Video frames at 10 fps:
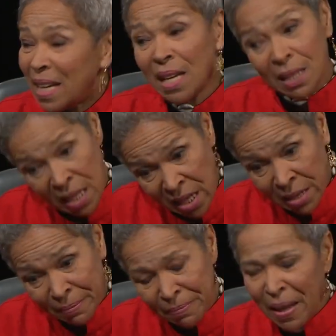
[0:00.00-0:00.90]
And they
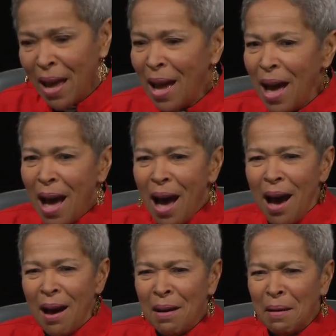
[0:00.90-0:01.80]
did.
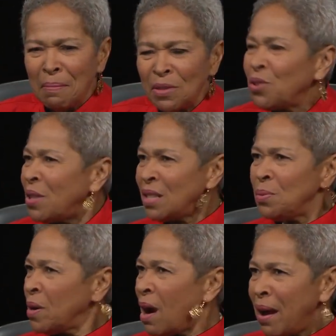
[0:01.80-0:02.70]
Um, so
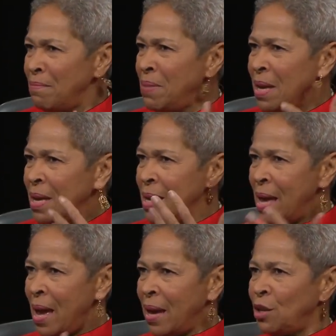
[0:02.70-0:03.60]
that's where I
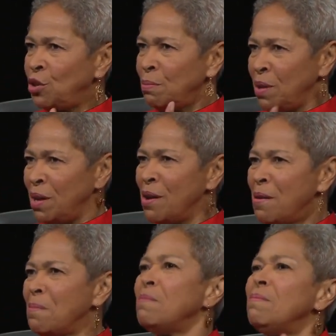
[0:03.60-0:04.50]
began to
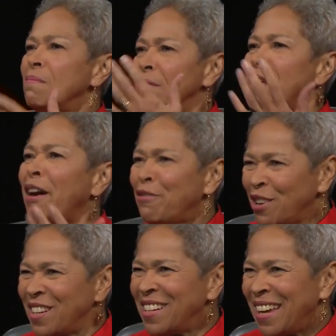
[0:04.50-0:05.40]
become an
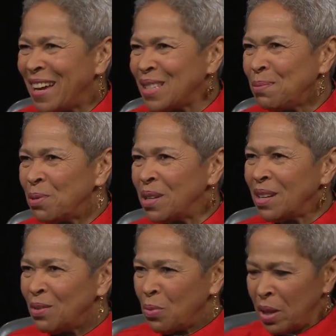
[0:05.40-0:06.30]
African diasporan.
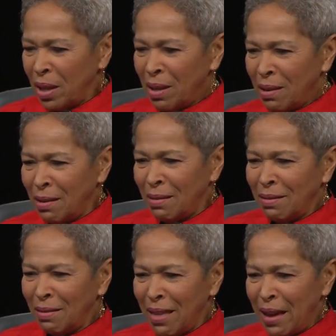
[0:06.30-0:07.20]
We, uh,
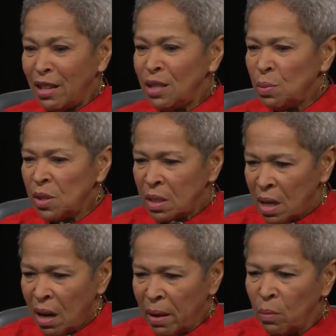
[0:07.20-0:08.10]
and this was a
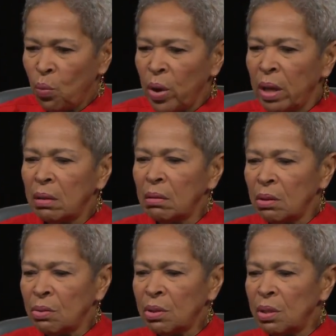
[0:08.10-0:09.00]
time when
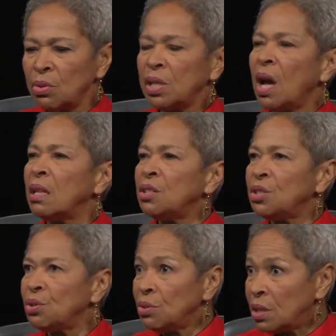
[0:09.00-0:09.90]
those
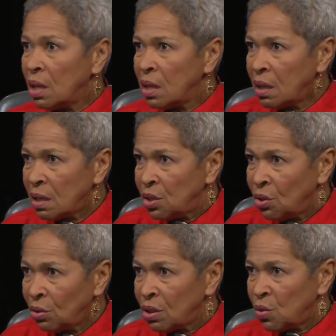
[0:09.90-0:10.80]
sociologists who studied us
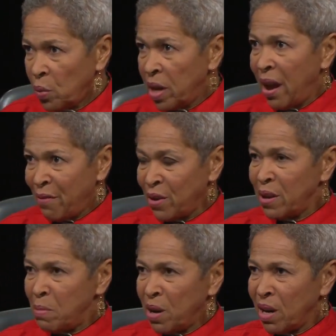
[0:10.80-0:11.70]
told us we
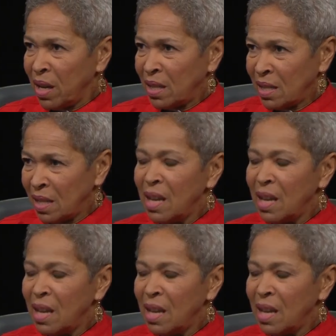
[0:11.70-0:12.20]
African Americans